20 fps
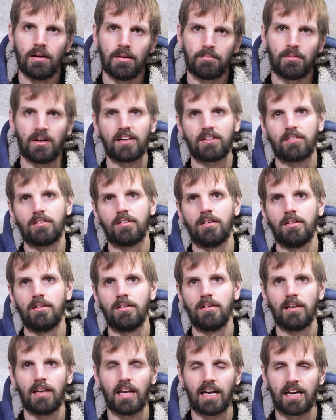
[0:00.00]
But
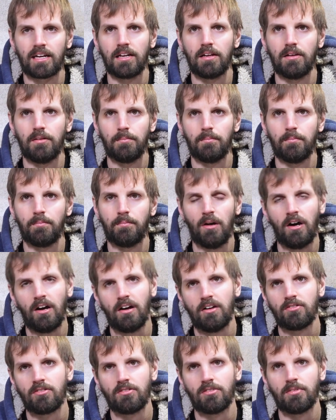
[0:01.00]
lacking
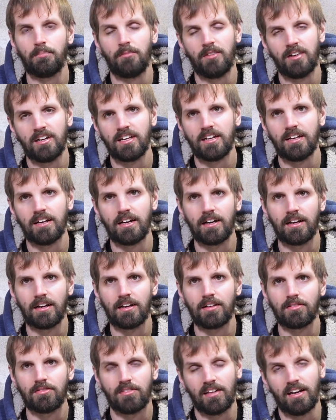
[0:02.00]
parts, money
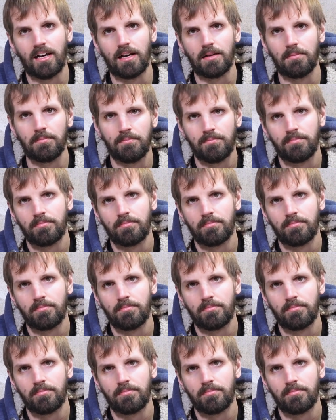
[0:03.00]
and time.